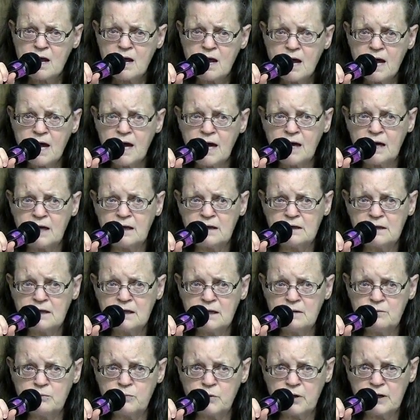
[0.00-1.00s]
and
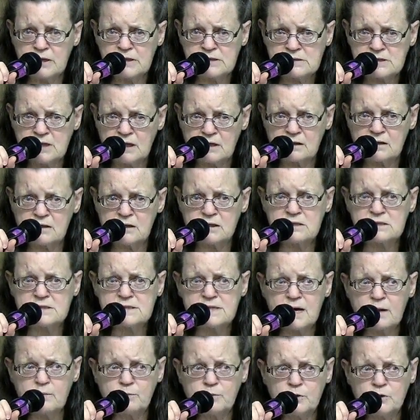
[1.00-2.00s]
he brings out an
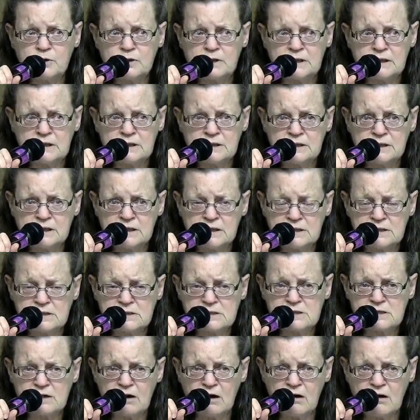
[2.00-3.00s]
example in
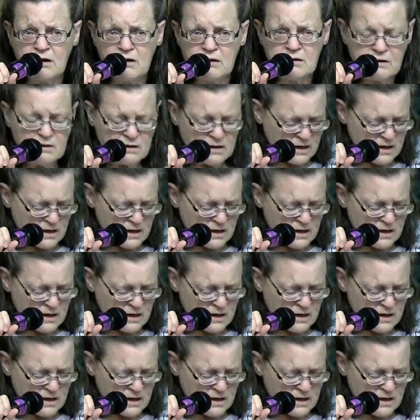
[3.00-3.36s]
Esau